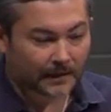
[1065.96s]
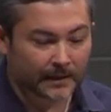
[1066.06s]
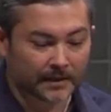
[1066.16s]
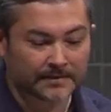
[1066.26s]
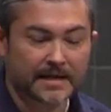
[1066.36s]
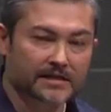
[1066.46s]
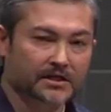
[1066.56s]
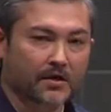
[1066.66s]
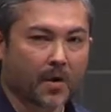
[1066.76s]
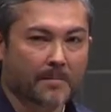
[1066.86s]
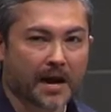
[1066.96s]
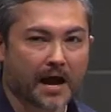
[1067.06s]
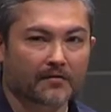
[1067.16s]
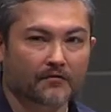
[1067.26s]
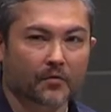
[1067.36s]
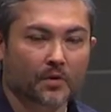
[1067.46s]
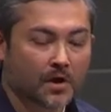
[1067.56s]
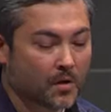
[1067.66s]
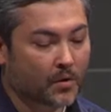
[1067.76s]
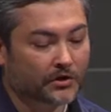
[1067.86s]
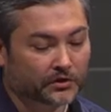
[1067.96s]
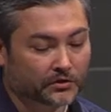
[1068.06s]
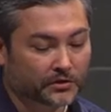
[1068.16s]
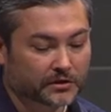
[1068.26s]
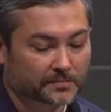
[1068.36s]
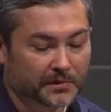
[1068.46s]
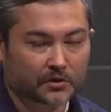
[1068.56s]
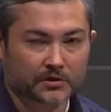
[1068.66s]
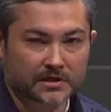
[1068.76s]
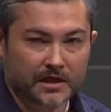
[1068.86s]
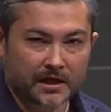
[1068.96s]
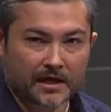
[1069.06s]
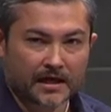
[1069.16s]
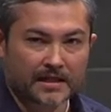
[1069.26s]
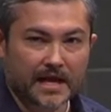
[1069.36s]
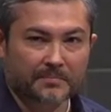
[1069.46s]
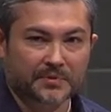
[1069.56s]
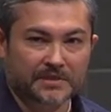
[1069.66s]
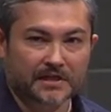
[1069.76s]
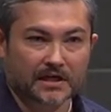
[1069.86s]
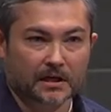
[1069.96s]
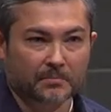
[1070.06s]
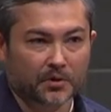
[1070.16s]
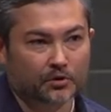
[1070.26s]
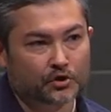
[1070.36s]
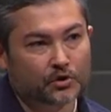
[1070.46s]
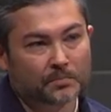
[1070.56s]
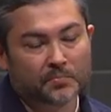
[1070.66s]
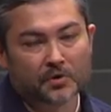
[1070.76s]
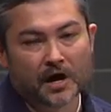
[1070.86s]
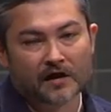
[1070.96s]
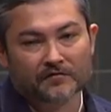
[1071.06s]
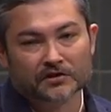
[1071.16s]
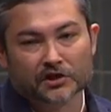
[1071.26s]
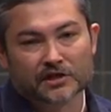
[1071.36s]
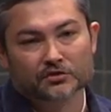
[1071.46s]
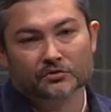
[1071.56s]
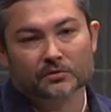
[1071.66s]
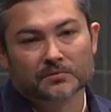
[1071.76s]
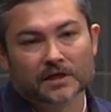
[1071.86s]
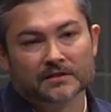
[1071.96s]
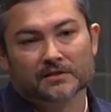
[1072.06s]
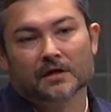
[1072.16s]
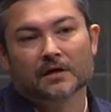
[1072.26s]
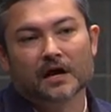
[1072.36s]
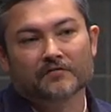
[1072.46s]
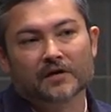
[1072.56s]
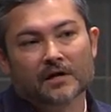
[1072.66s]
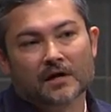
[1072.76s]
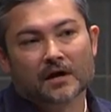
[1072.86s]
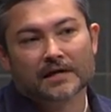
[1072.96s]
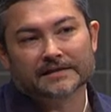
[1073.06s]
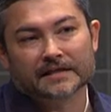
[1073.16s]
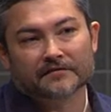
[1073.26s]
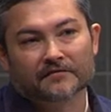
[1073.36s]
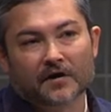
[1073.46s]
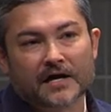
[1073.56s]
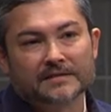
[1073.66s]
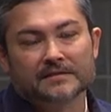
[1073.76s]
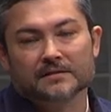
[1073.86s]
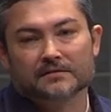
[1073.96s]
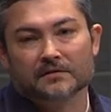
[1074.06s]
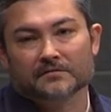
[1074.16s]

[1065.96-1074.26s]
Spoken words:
And it's actually quite powerful when you do this, because in that particular build, you could put other JSON objects, other identifiers